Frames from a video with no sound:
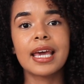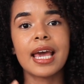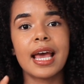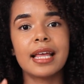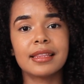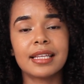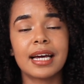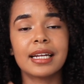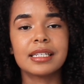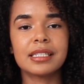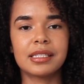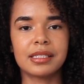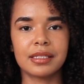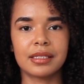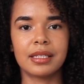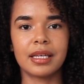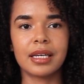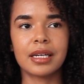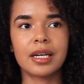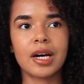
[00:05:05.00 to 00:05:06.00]
and that is to
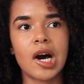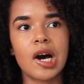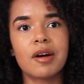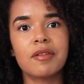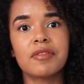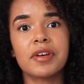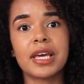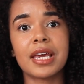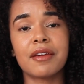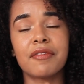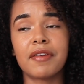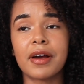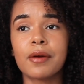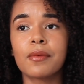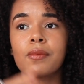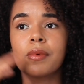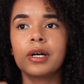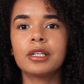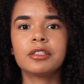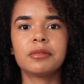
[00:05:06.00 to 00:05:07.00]
think of, if I
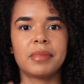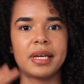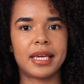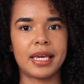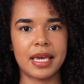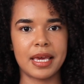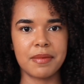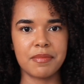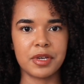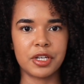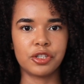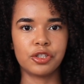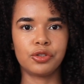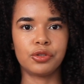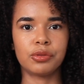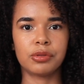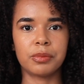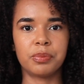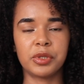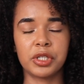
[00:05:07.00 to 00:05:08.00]
want my image
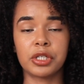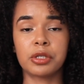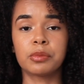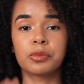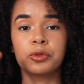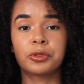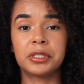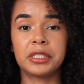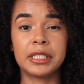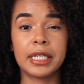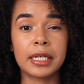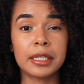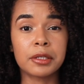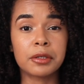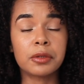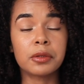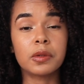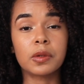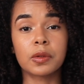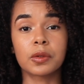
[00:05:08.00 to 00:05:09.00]
to appear more
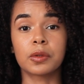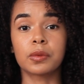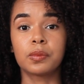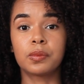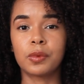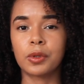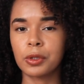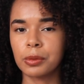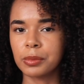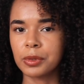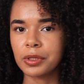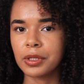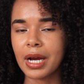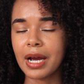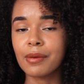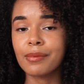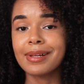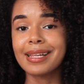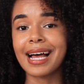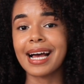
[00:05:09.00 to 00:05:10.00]
yellow or warmer, I
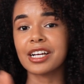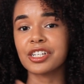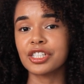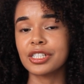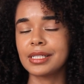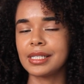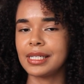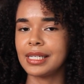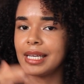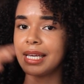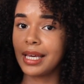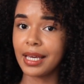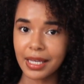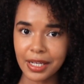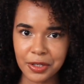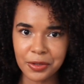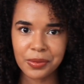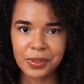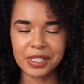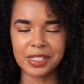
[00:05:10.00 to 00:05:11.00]
will actually
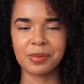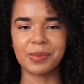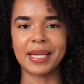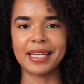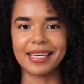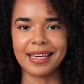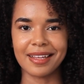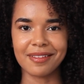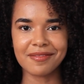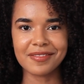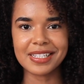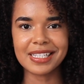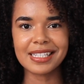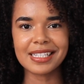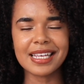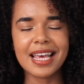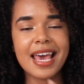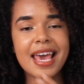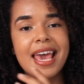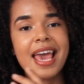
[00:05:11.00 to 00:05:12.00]
increase my Kelvins,
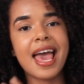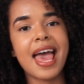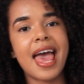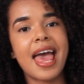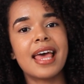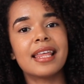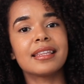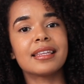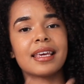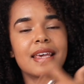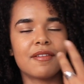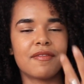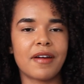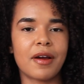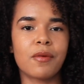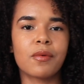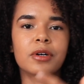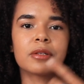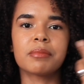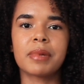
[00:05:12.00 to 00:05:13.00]
and if I
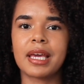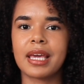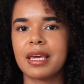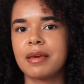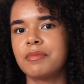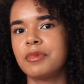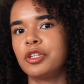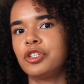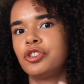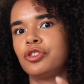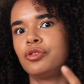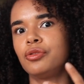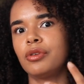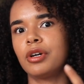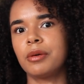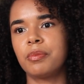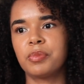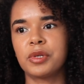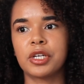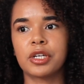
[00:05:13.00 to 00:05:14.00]
want my image to
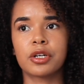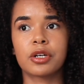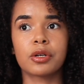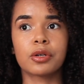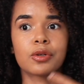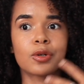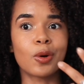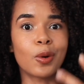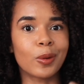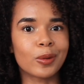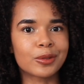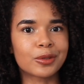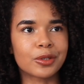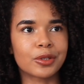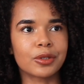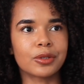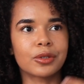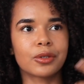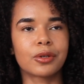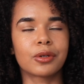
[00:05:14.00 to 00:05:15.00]
appear
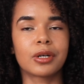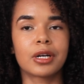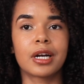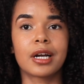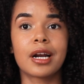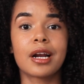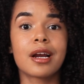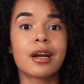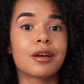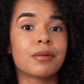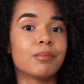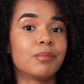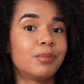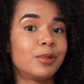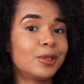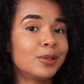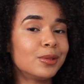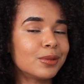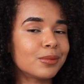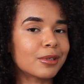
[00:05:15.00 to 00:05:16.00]
colder or
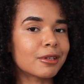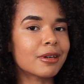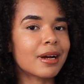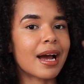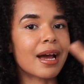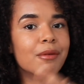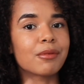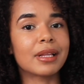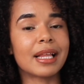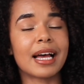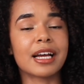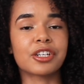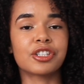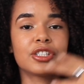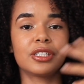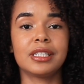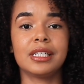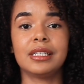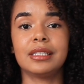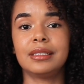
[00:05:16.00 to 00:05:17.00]
bluer, I will
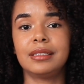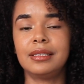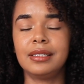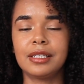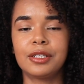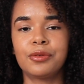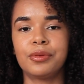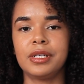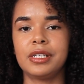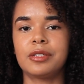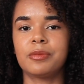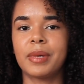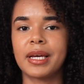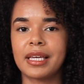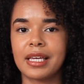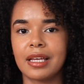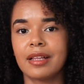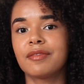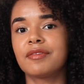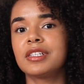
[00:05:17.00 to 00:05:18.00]
actually decrease my
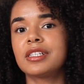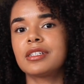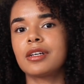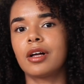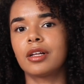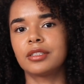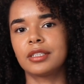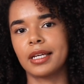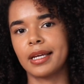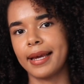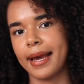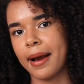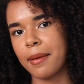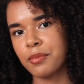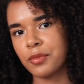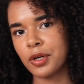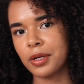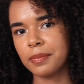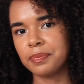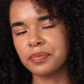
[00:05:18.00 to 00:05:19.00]
Kelvins on the camera.